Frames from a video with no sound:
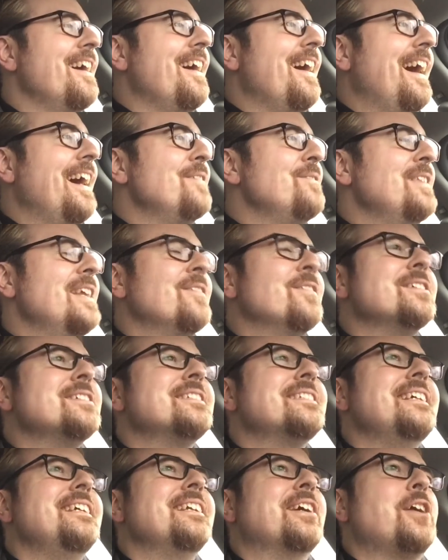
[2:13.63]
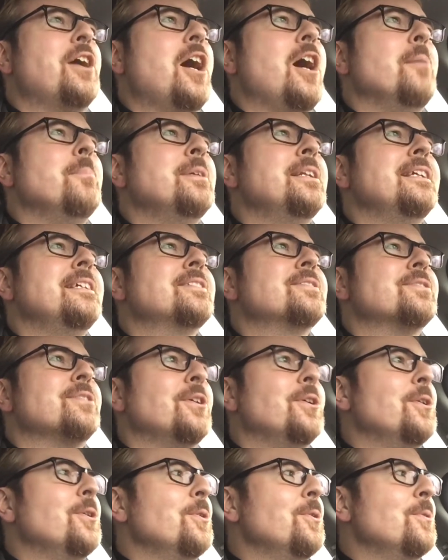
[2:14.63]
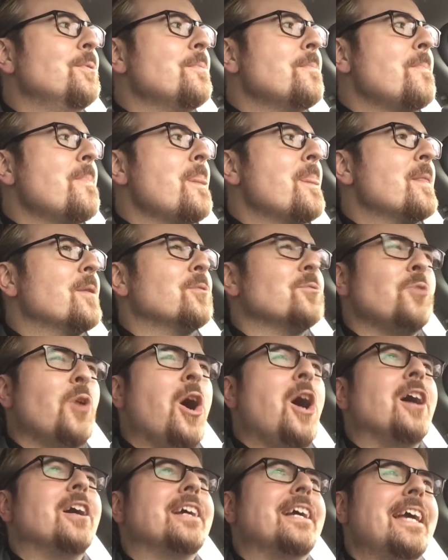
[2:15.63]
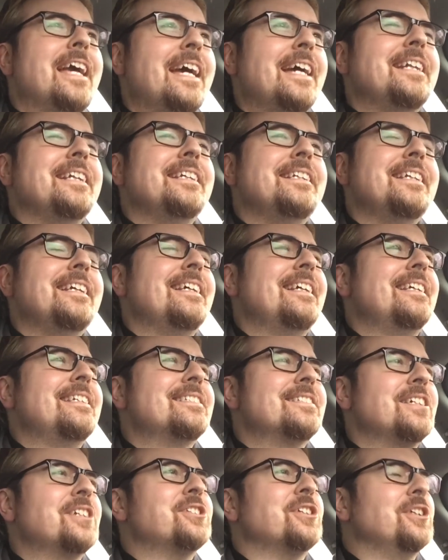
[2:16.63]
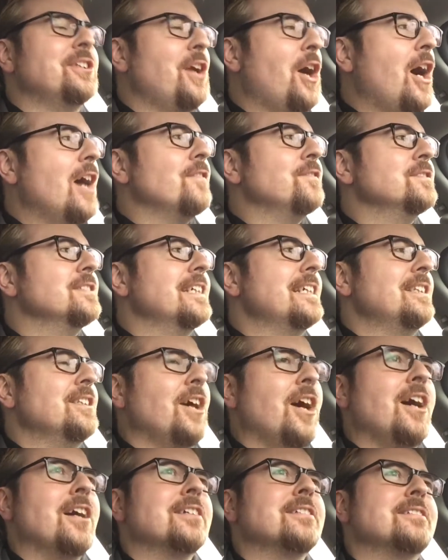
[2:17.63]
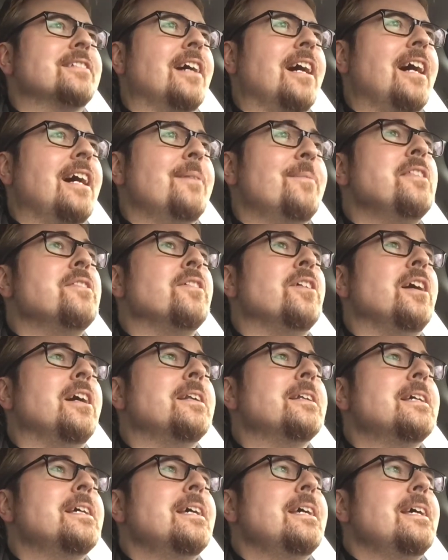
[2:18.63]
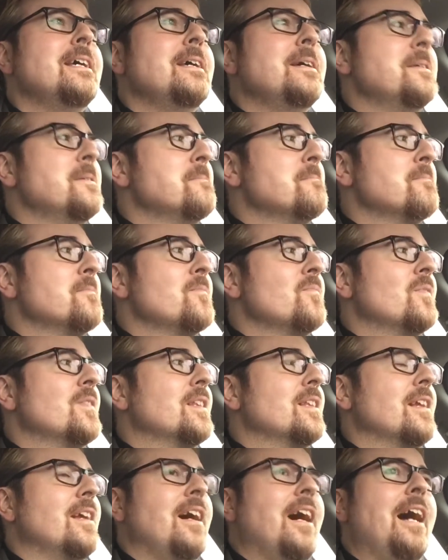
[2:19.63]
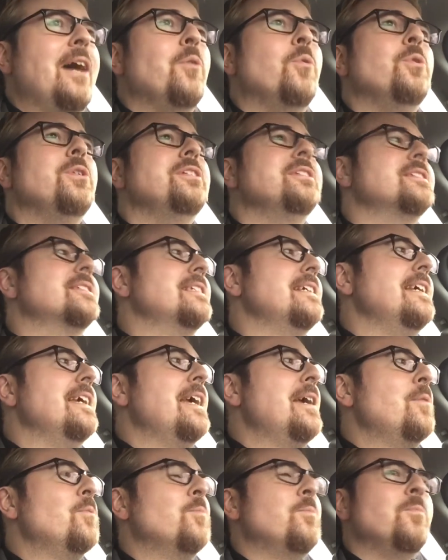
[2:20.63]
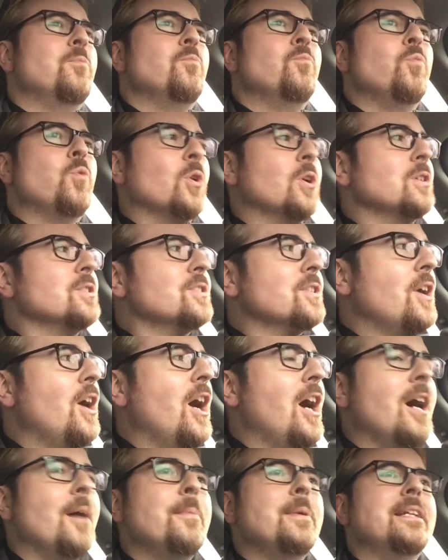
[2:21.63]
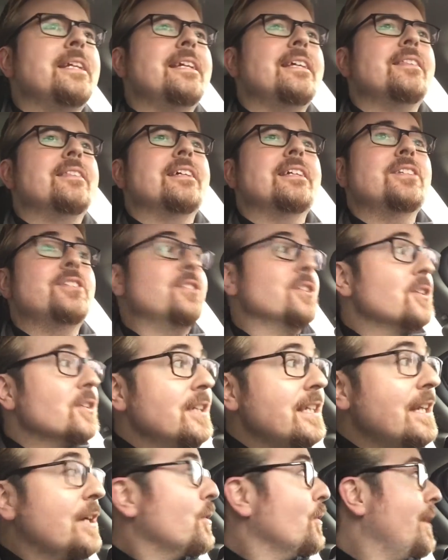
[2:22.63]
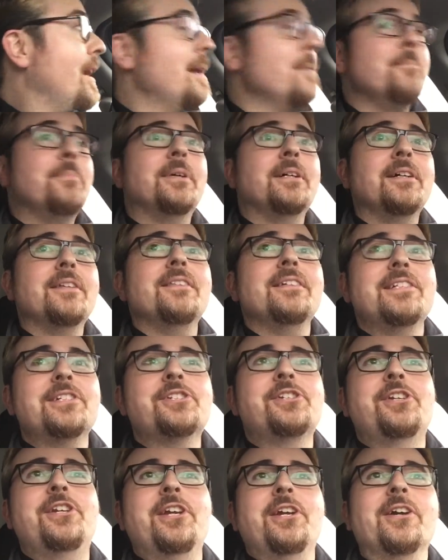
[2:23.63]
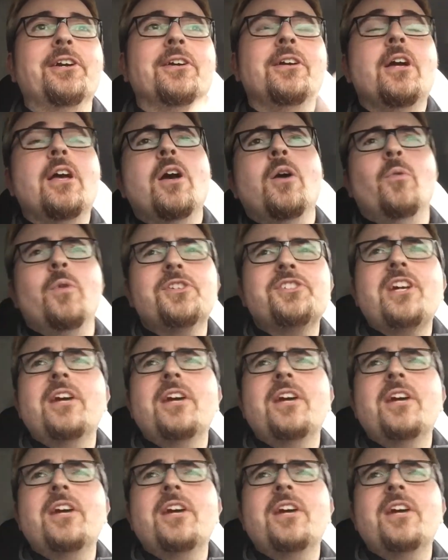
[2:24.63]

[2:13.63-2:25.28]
I've never seen a comedy so wrong-headed in such an awfully long time. I thought I wouldn't see a worse comedy than Dirty Grandpa this year, which